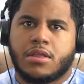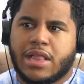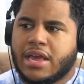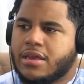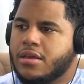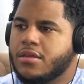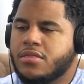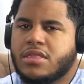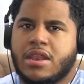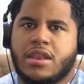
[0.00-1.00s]
like
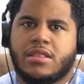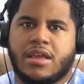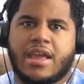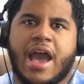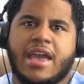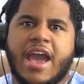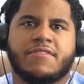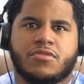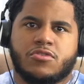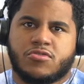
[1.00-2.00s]
the guy
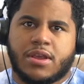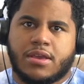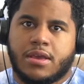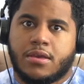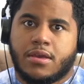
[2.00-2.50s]
after Drake.